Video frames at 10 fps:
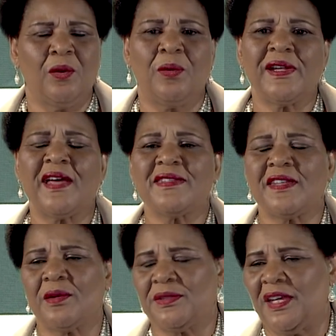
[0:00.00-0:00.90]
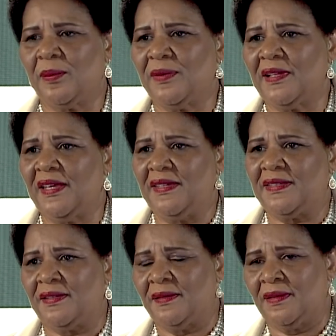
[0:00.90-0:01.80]
What I saw take
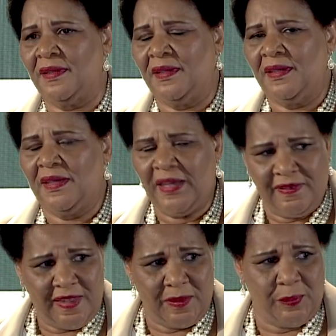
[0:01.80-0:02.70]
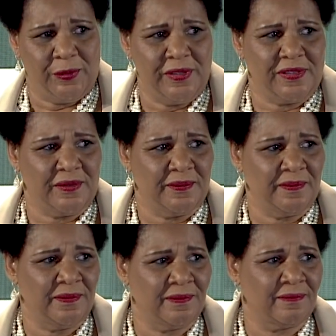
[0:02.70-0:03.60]
place in that prison,
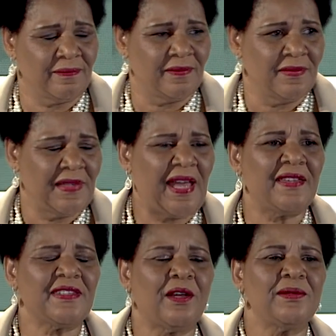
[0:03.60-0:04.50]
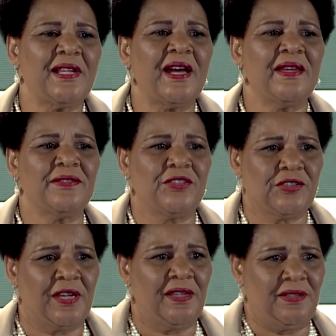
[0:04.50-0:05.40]
I saw lives
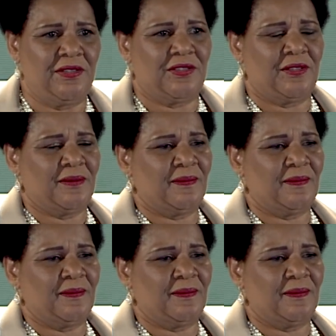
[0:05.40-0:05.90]
changed.